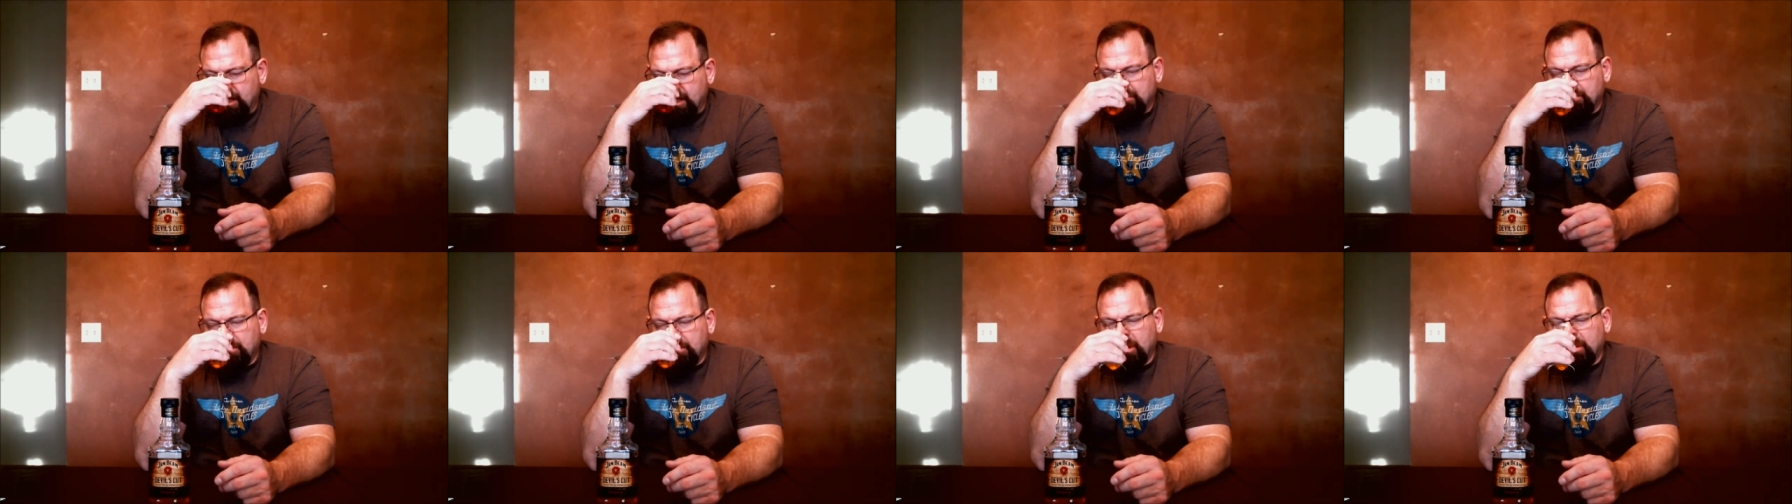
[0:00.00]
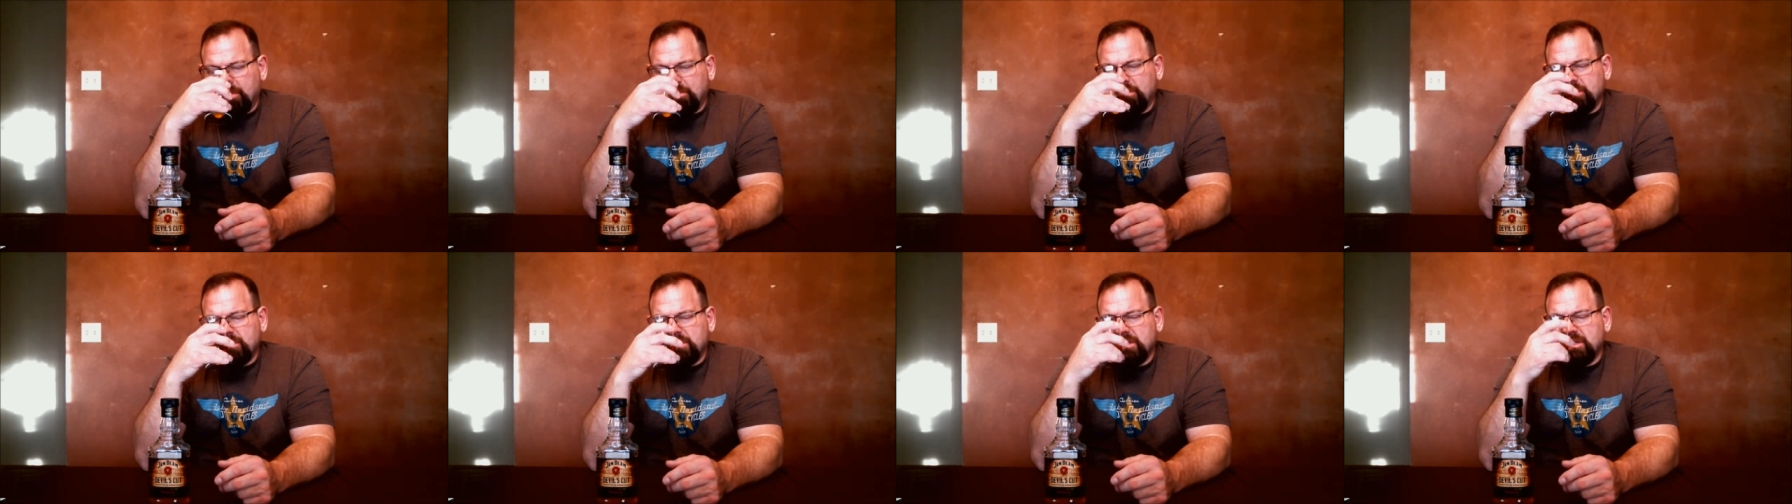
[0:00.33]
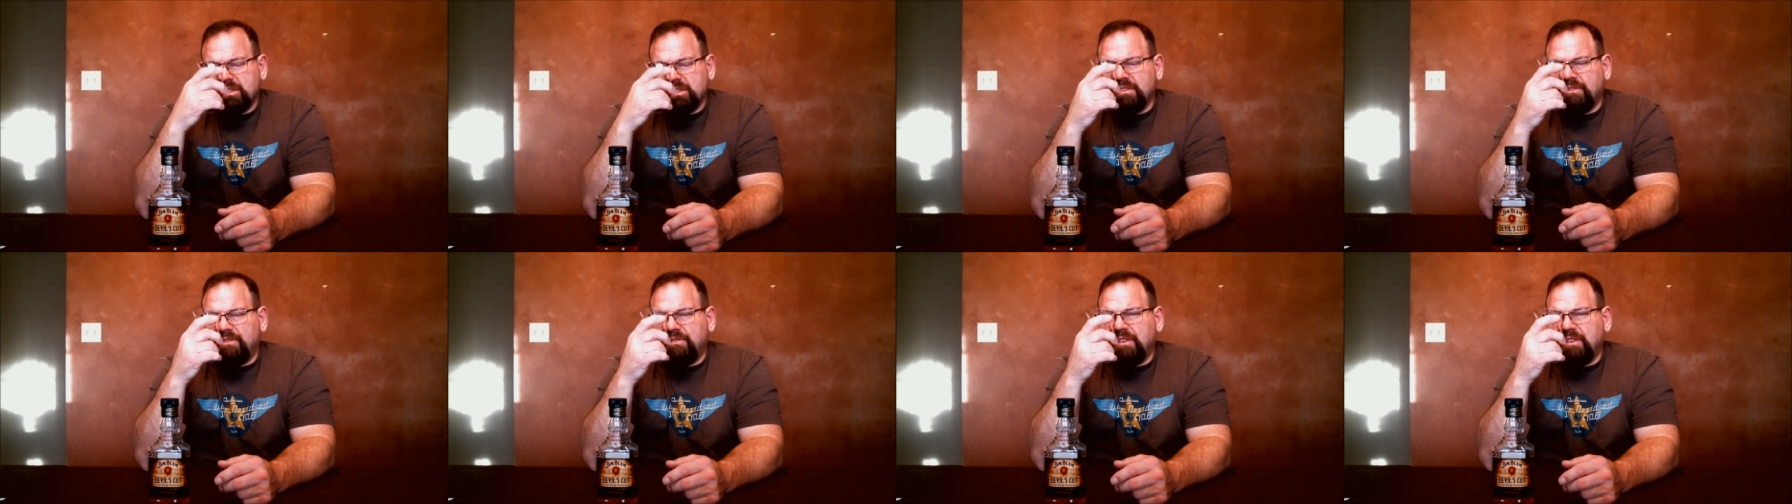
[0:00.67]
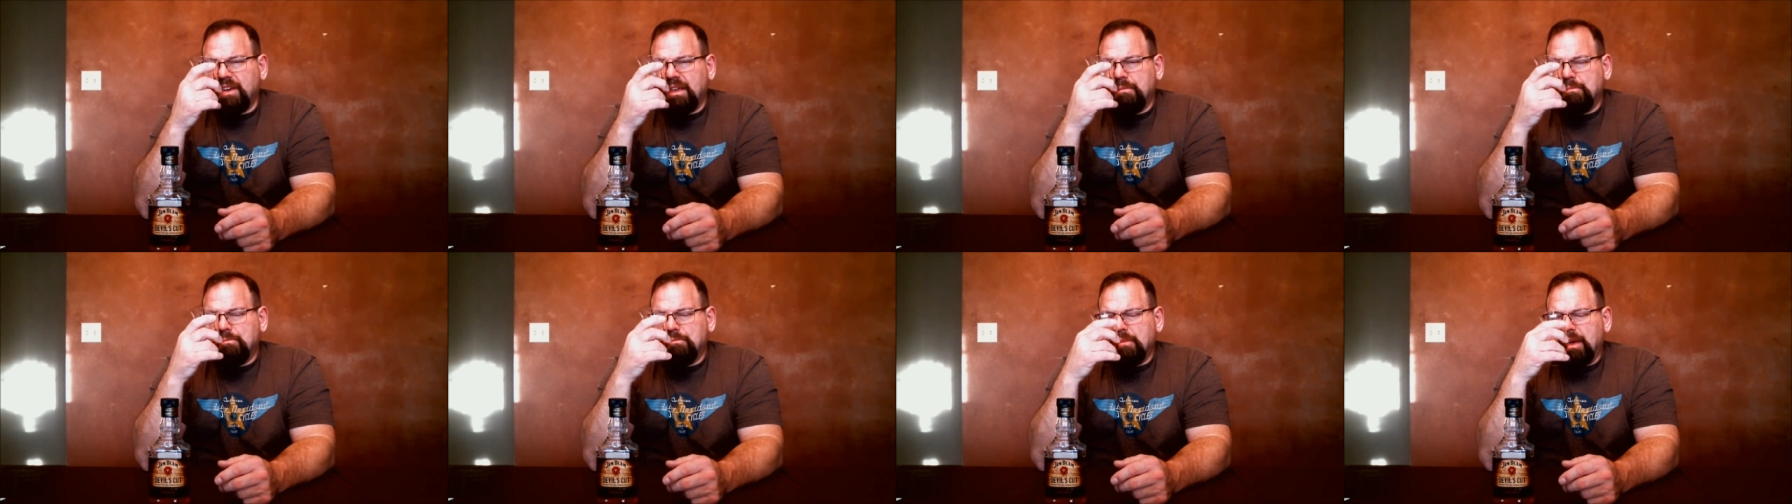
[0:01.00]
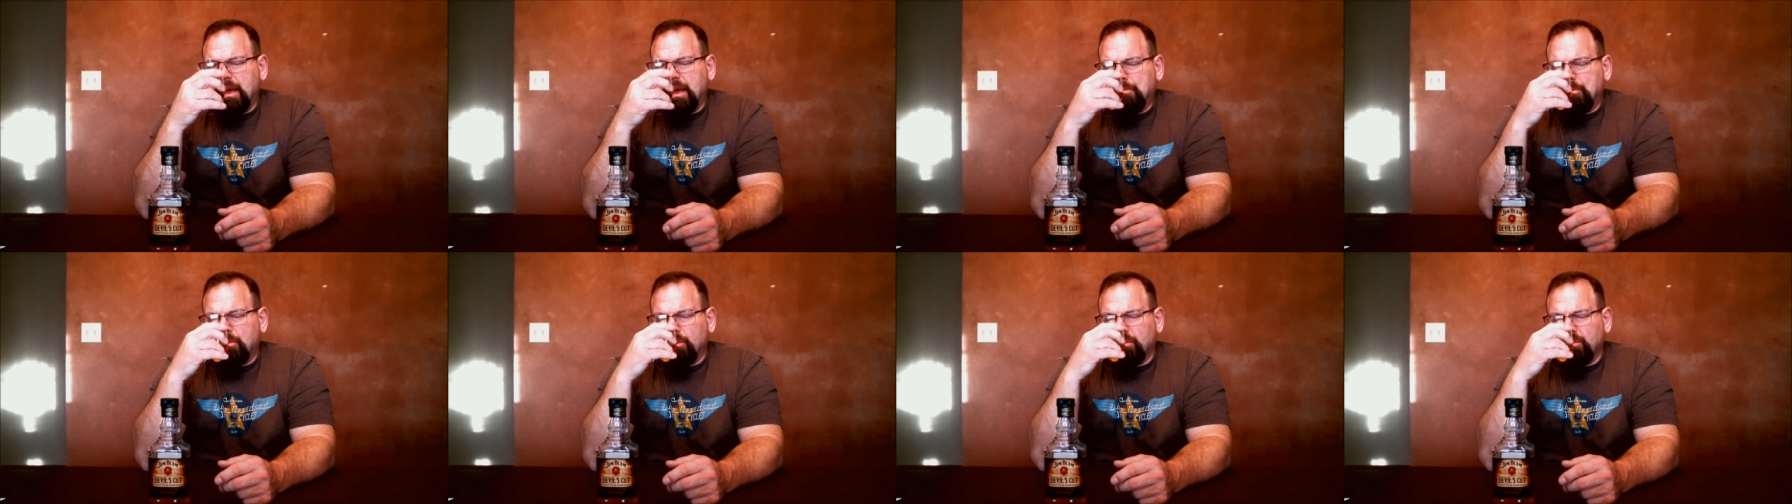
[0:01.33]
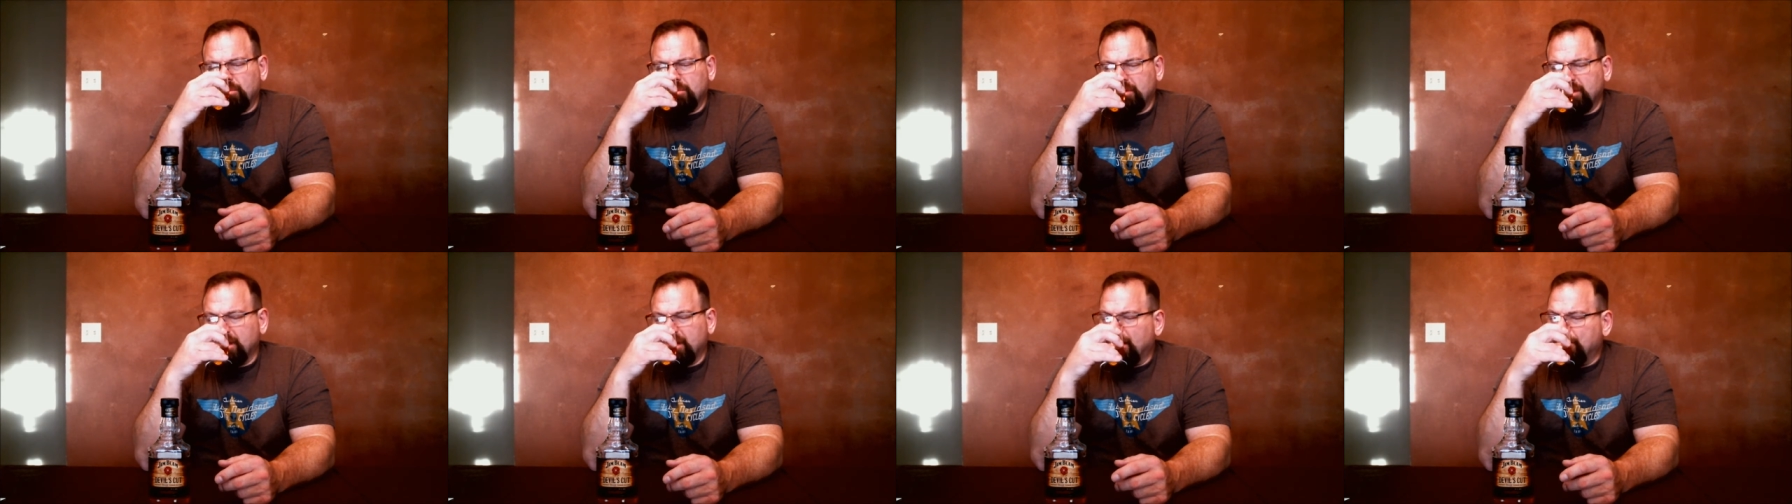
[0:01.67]
But almost just a faint maple.
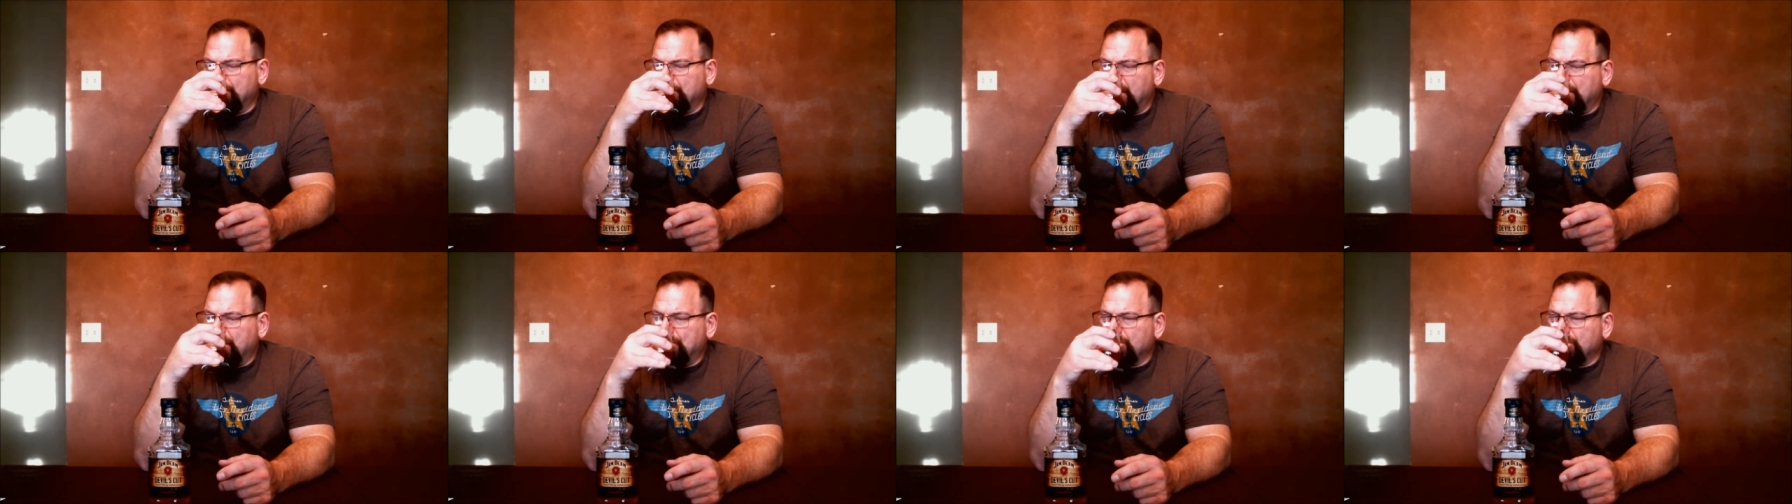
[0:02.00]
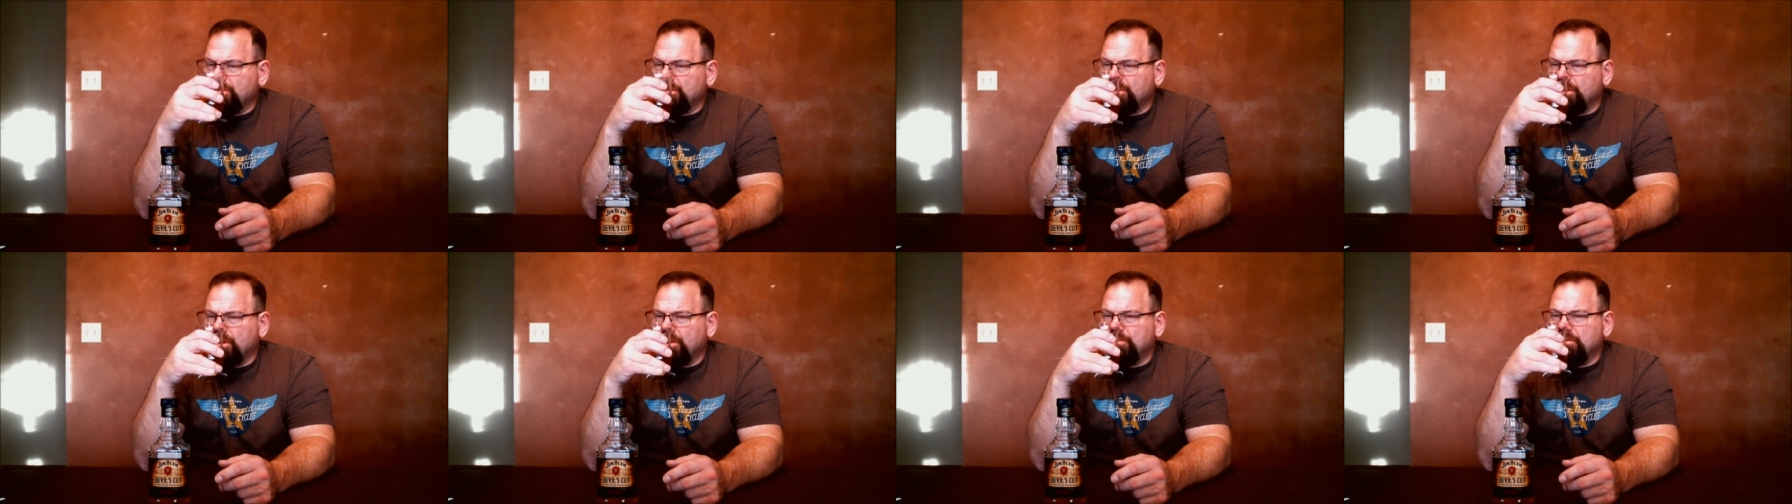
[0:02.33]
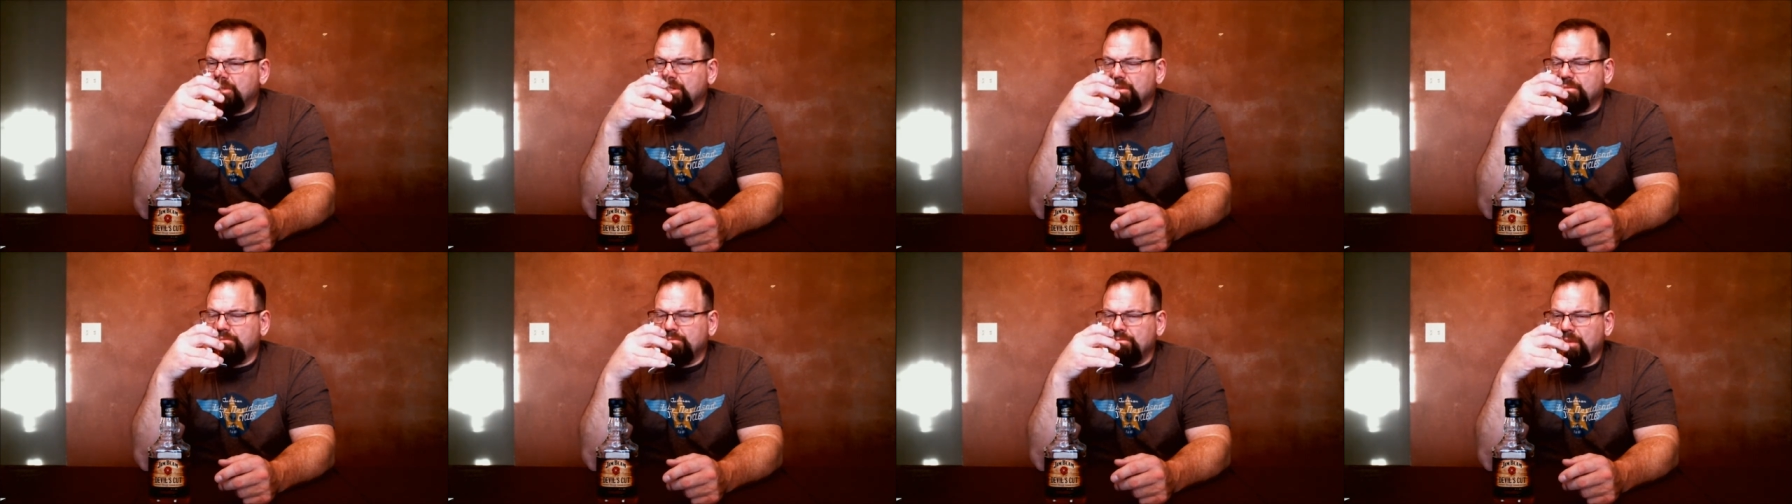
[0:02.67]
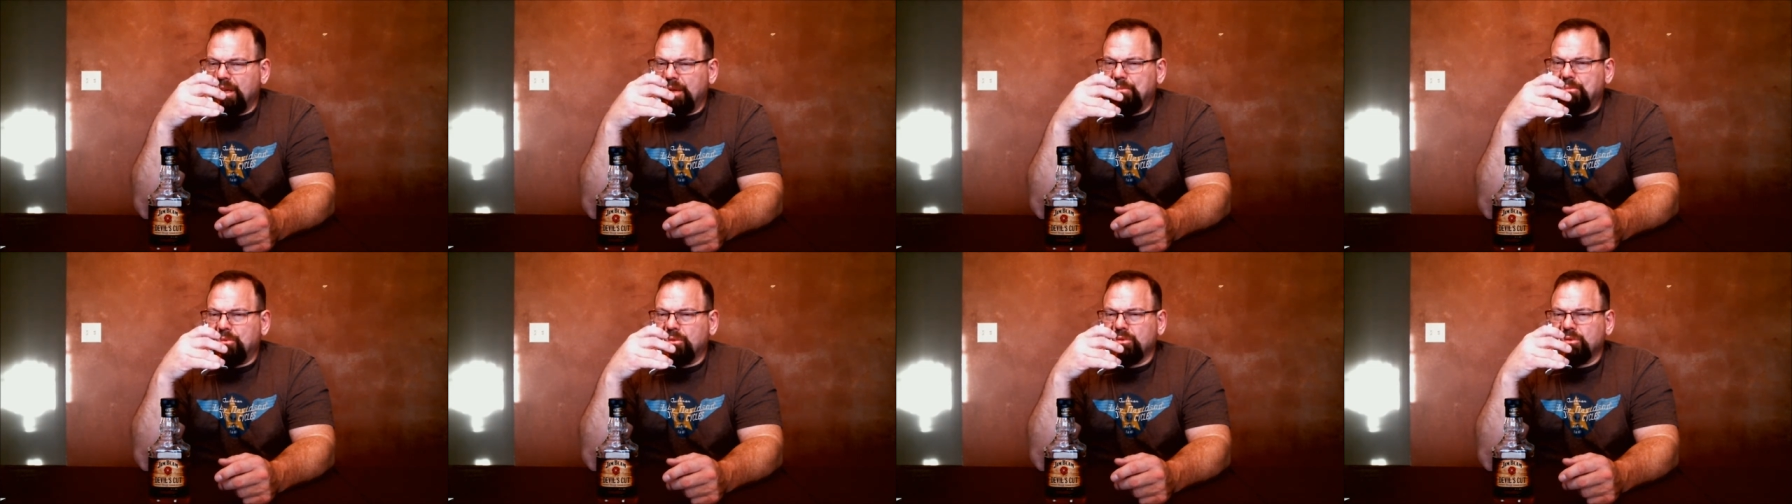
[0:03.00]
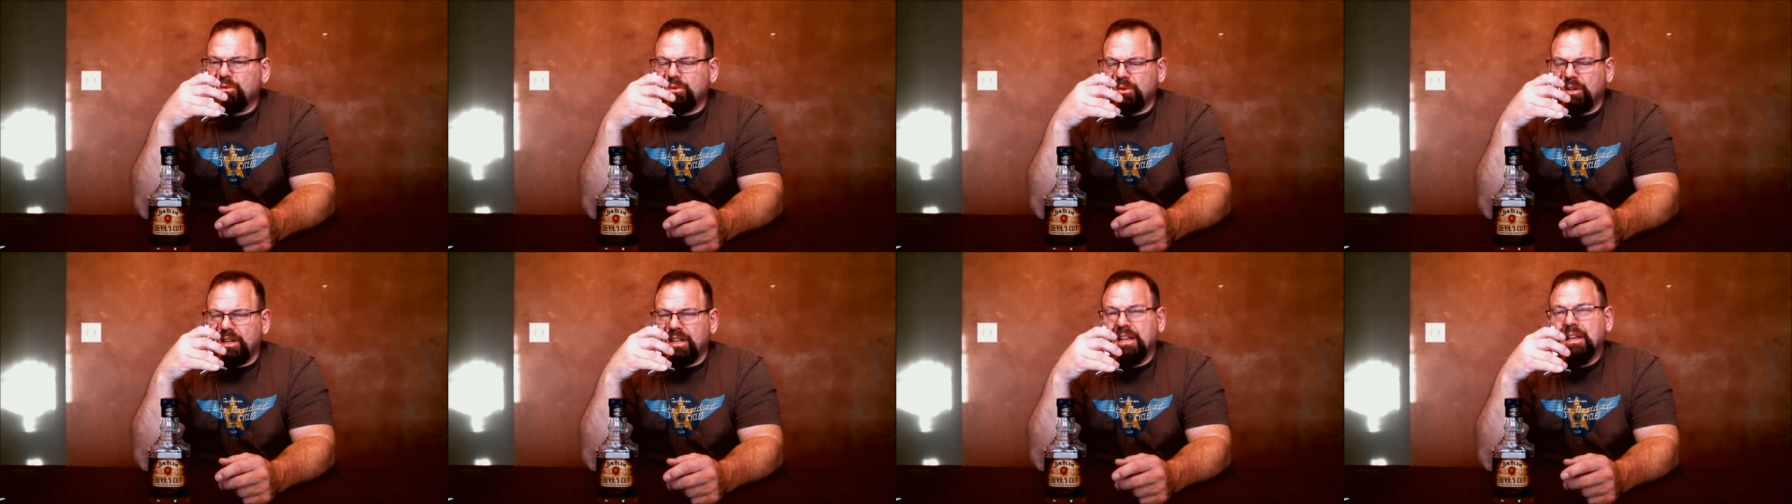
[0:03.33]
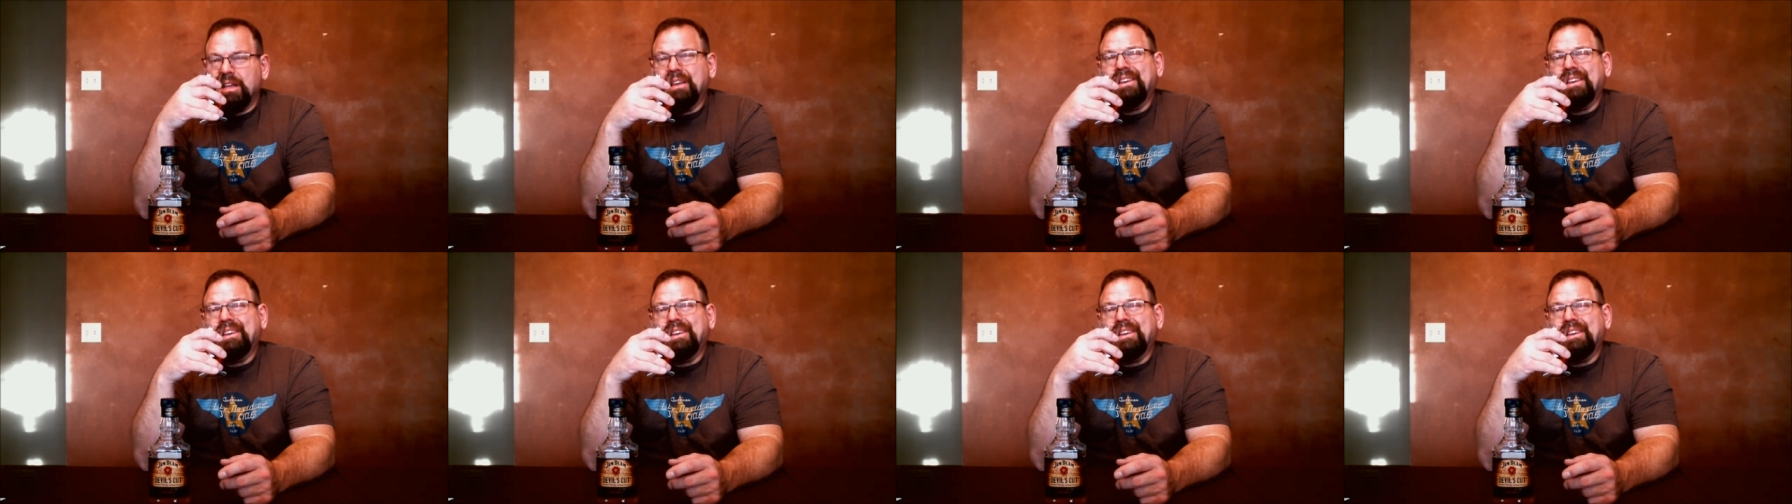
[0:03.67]
Not maple syrup, just maple tree.